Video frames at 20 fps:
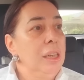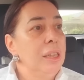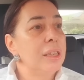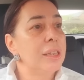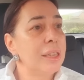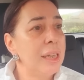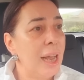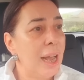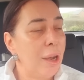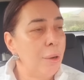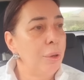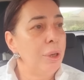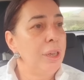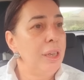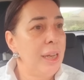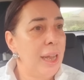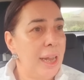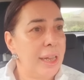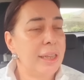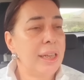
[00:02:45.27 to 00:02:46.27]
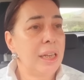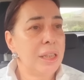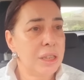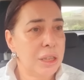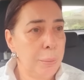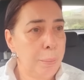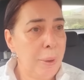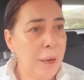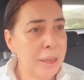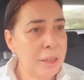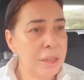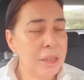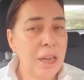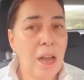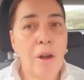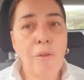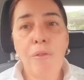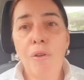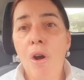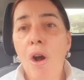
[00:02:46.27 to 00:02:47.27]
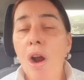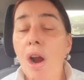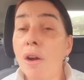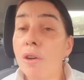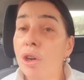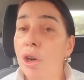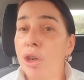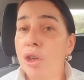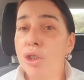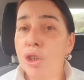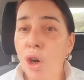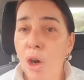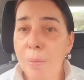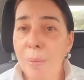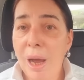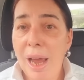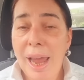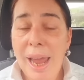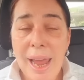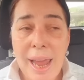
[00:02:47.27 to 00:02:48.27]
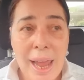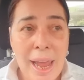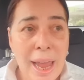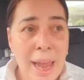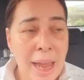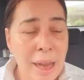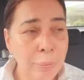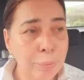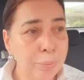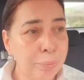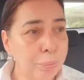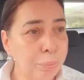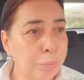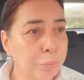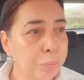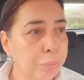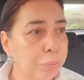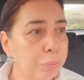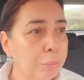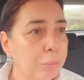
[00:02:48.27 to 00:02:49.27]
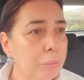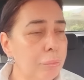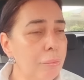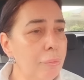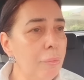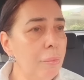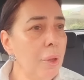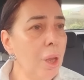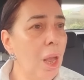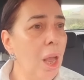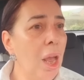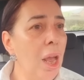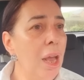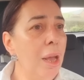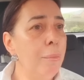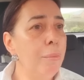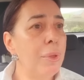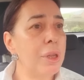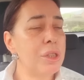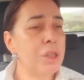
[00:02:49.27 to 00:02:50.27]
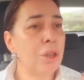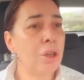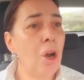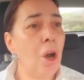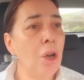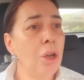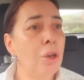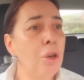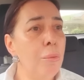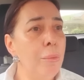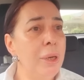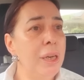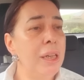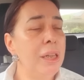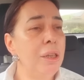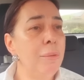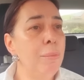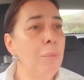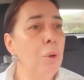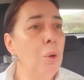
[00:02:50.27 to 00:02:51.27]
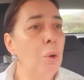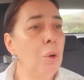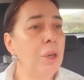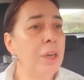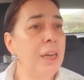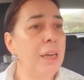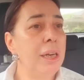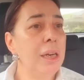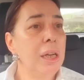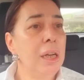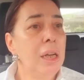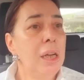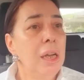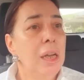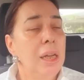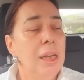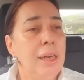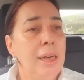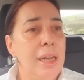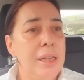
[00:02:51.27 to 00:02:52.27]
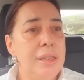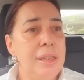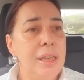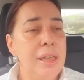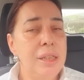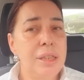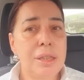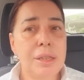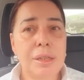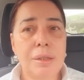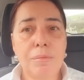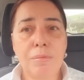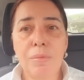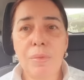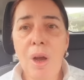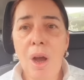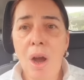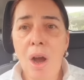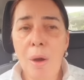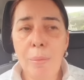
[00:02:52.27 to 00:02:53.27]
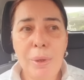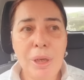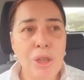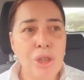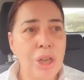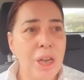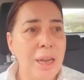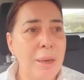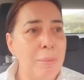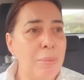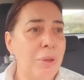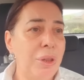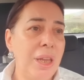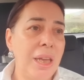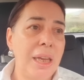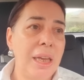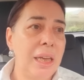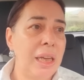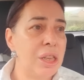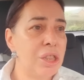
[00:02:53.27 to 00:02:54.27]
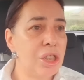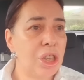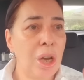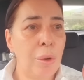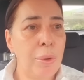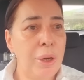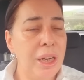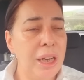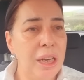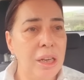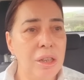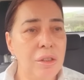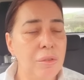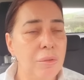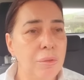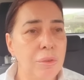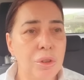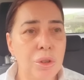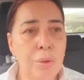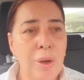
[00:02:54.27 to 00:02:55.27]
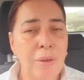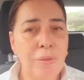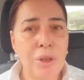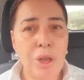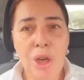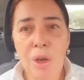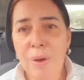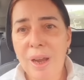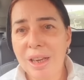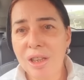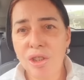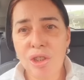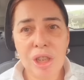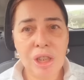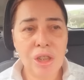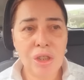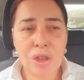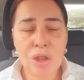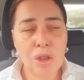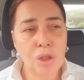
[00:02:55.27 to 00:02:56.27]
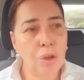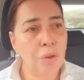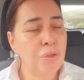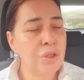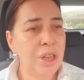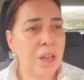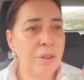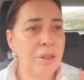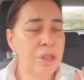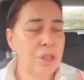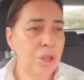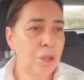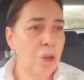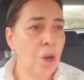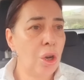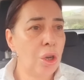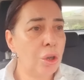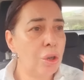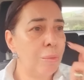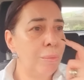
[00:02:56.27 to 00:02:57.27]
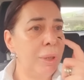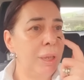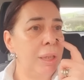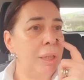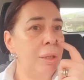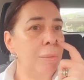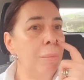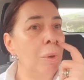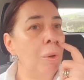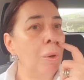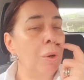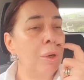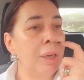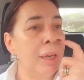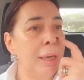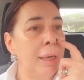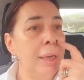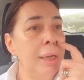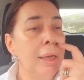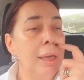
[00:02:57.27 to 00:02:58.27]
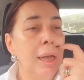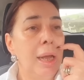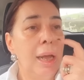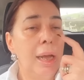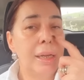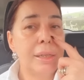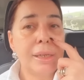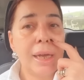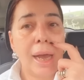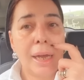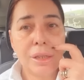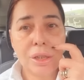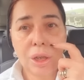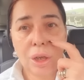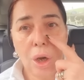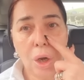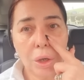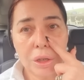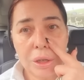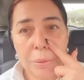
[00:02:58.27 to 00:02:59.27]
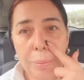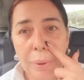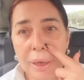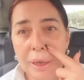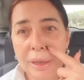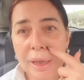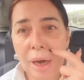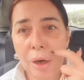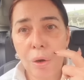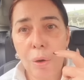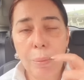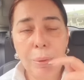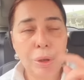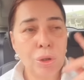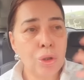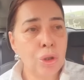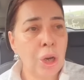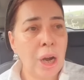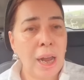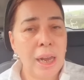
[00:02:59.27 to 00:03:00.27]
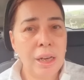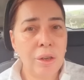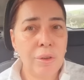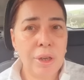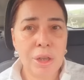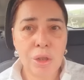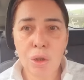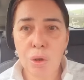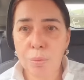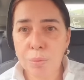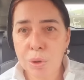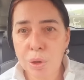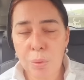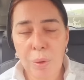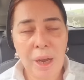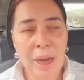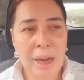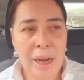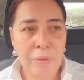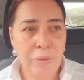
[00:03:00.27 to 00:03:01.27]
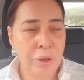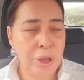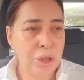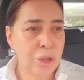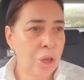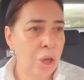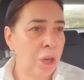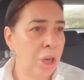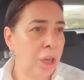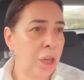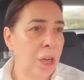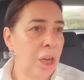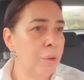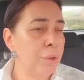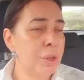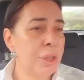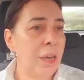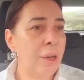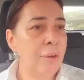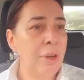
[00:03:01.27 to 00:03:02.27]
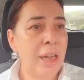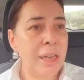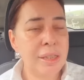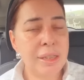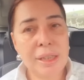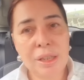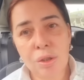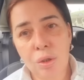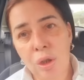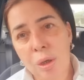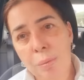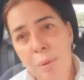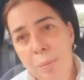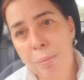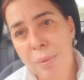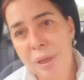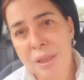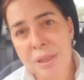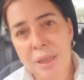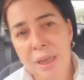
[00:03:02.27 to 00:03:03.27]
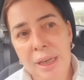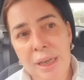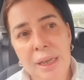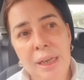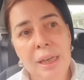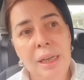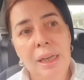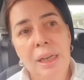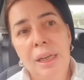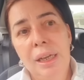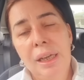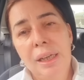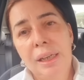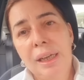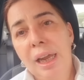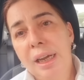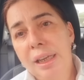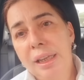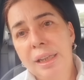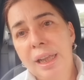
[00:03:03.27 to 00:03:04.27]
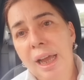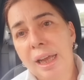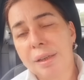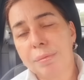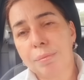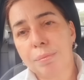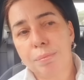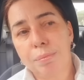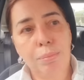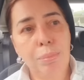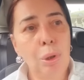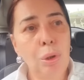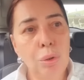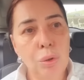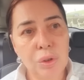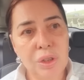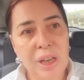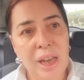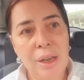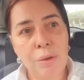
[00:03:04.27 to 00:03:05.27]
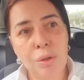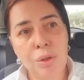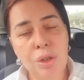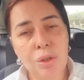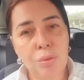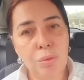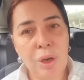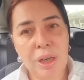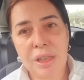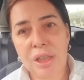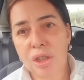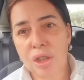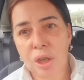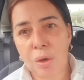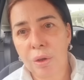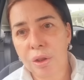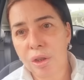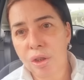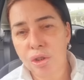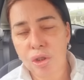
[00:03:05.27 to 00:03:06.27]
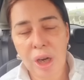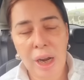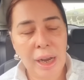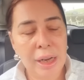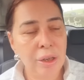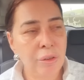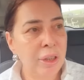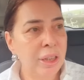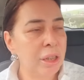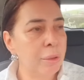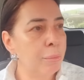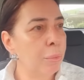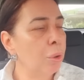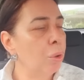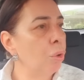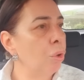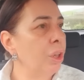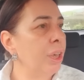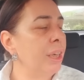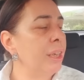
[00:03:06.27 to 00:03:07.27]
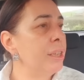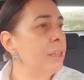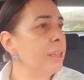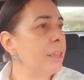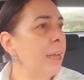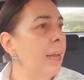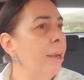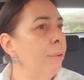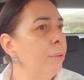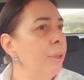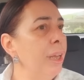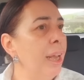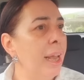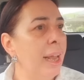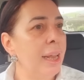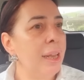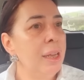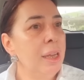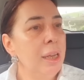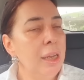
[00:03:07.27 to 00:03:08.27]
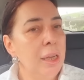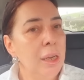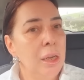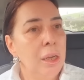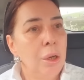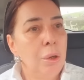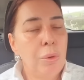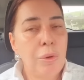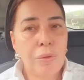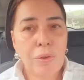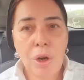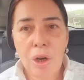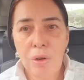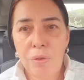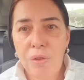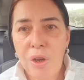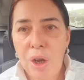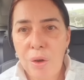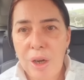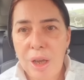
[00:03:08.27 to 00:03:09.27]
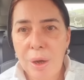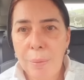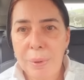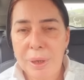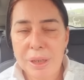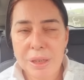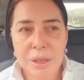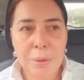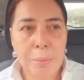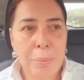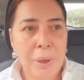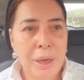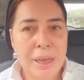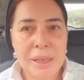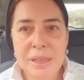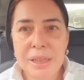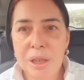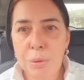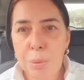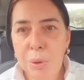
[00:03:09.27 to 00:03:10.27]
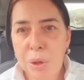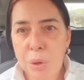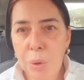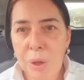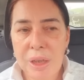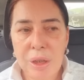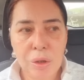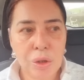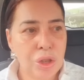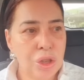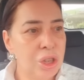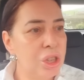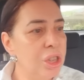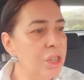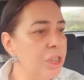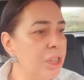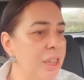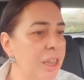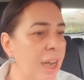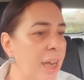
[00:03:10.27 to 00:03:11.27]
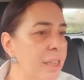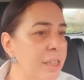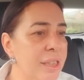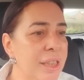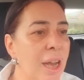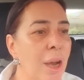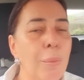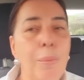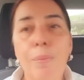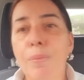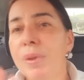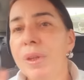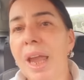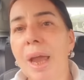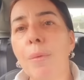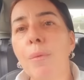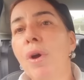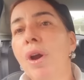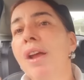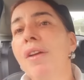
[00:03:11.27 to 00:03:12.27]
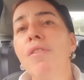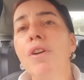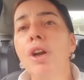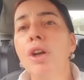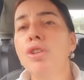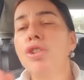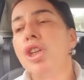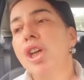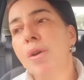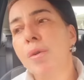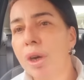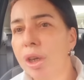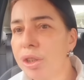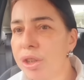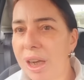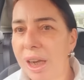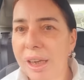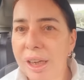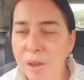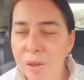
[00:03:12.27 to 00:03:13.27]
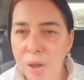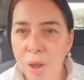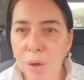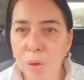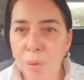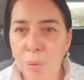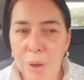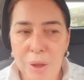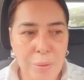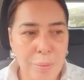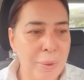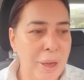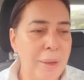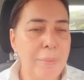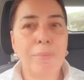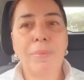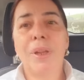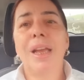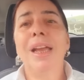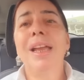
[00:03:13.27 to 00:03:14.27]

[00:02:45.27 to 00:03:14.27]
So yeah, that's the plan so far. I've got to dye my hair. There's a guy coming in the morning. Leslie's army jeep thing is going in to have a new engine and stuff, so there's a guy coming in the morning at 8 o'clock to pick that up and trailer it up to wherever it's got to go. So Leslie's going busy getting that pulled out, ready to go on the trailer in the morning. So yeah, we've got a few little bits and pieces between us to do today. So yeah, whatever I do, I'll take you along with me.